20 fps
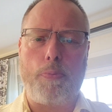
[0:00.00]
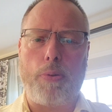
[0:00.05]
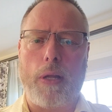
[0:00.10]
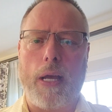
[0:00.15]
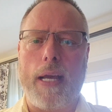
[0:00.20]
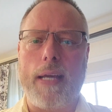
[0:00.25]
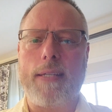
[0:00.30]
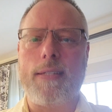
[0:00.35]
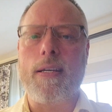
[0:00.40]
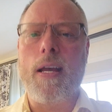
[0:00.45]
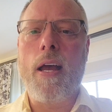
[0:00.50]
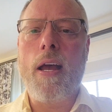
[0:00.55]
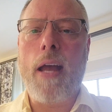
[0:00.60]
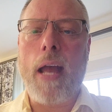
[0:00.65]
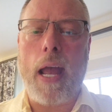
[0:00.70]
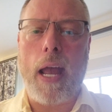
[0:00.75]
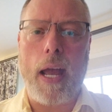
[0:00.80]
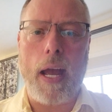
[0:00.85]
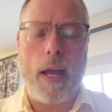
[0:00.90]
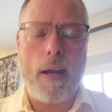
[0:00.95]
place,
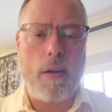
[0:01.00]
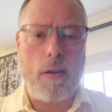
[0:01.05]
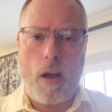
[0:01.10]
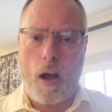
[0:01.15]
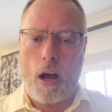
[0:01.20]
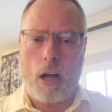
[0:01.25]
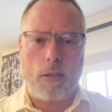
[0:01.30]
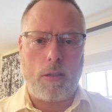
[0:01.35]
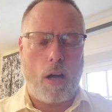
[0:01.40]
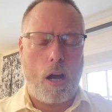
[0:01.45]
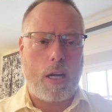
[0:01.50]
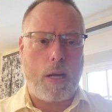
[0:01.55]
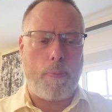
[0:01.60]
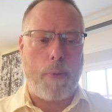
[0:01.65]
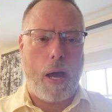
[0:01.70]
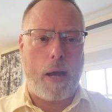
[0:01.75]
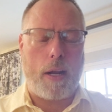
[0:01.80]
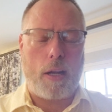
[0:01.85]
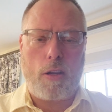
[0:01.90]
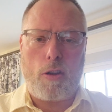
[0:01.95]
and I'll talk
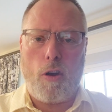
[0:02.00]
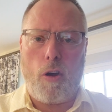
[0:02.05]
about it.